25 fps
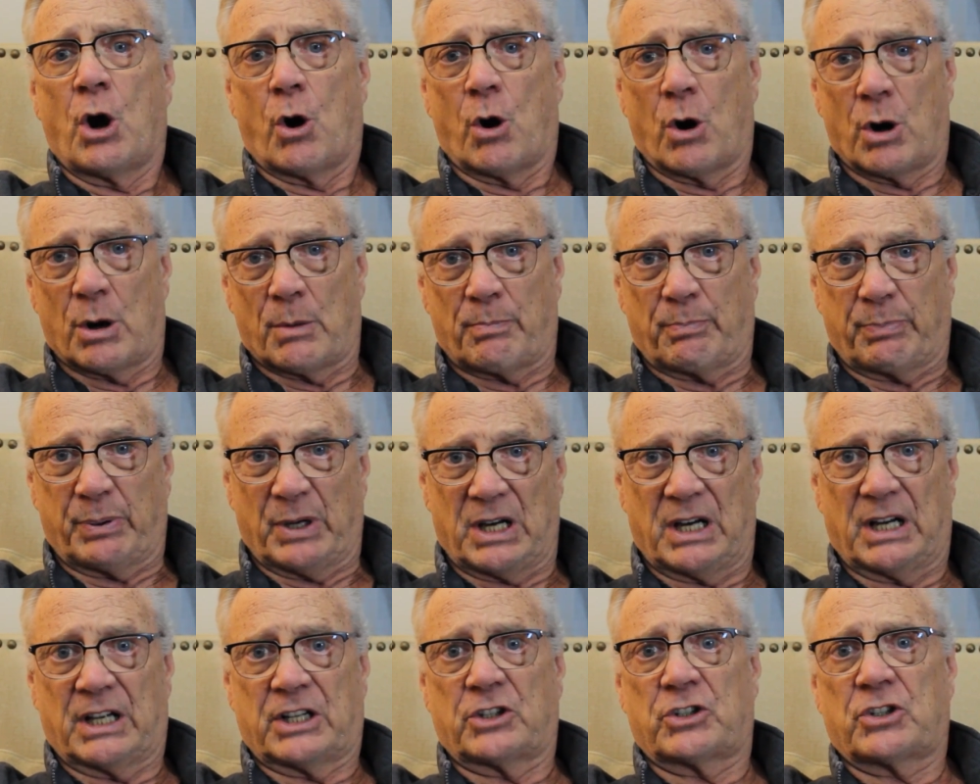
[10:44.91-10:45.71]
or
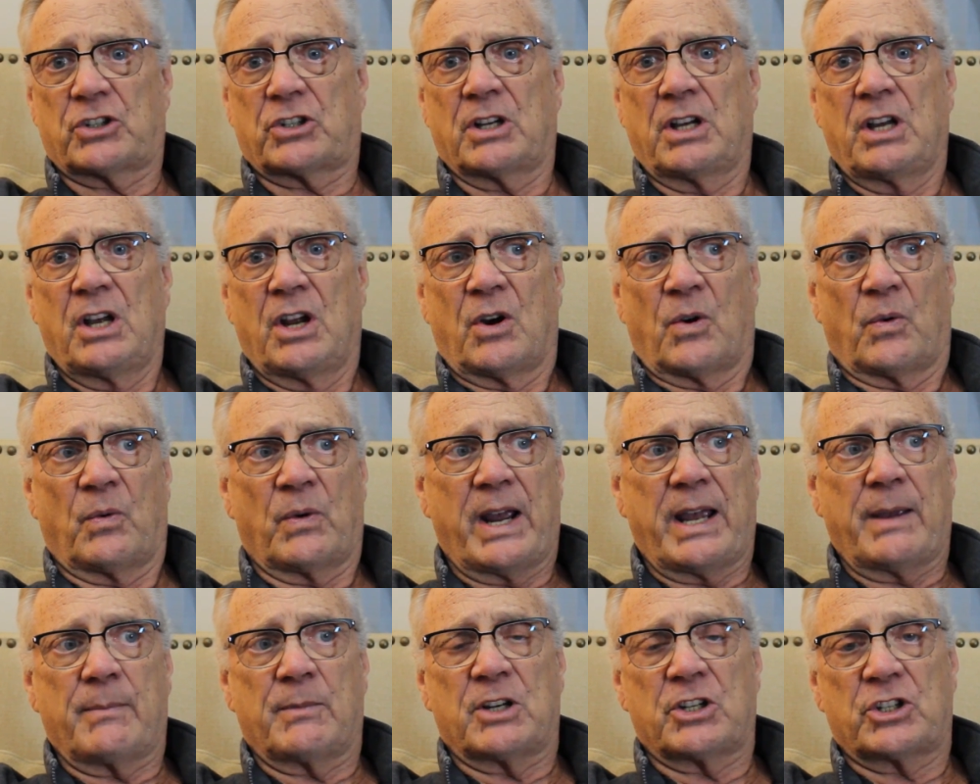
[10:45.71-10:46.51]
punched
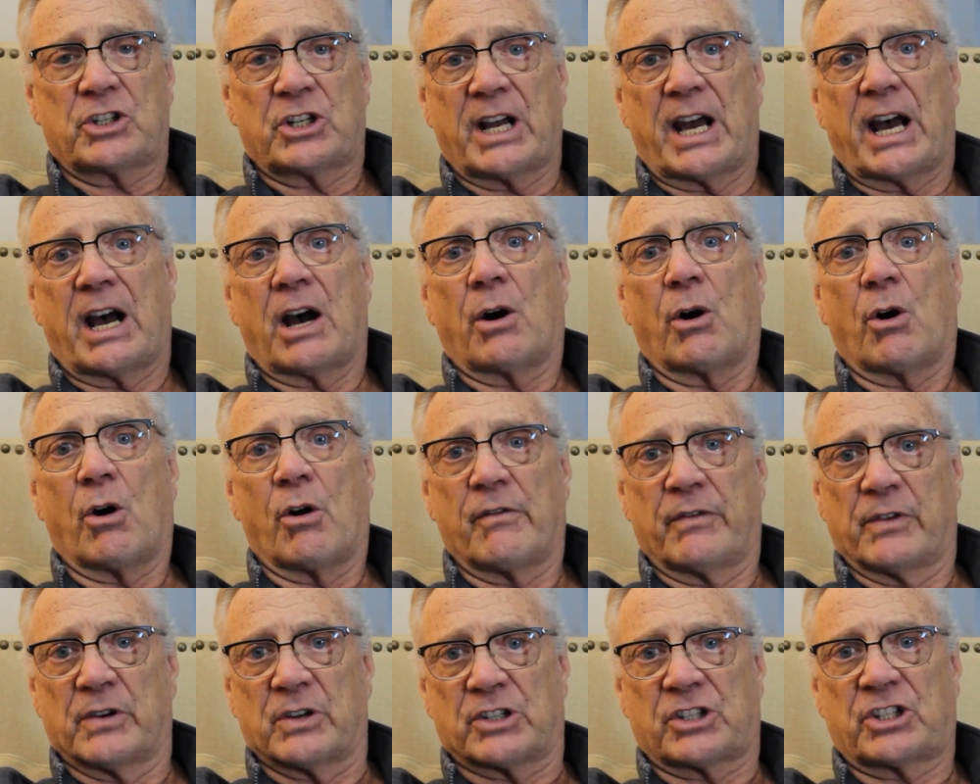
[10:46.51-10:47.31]
Raymond Chow
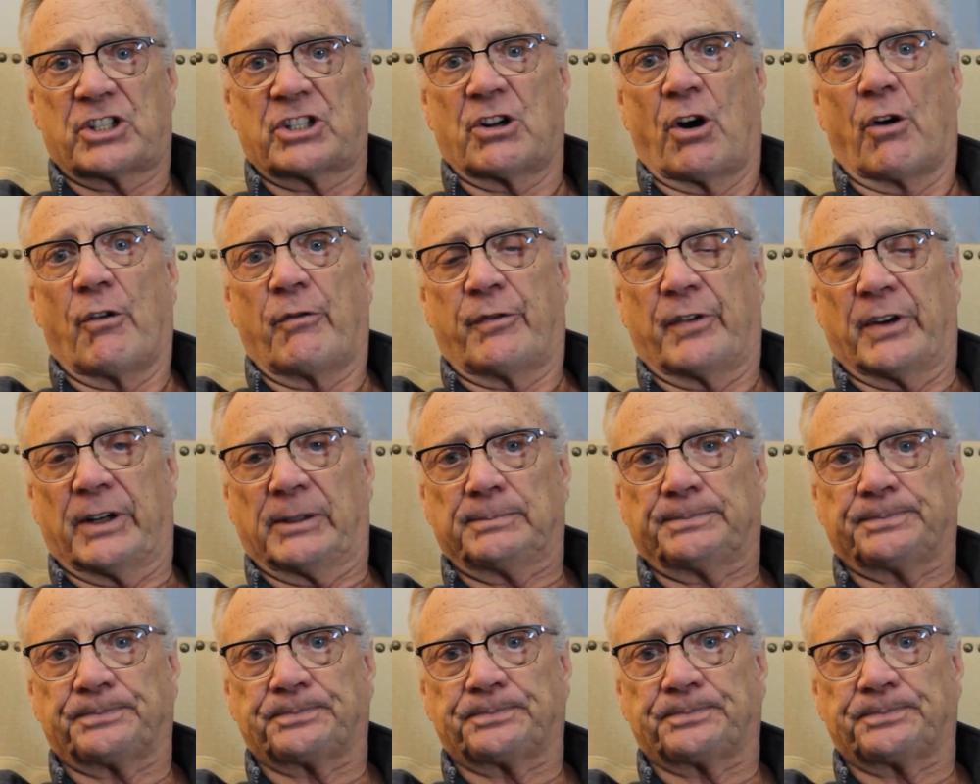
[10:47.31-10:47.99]
over a sofa.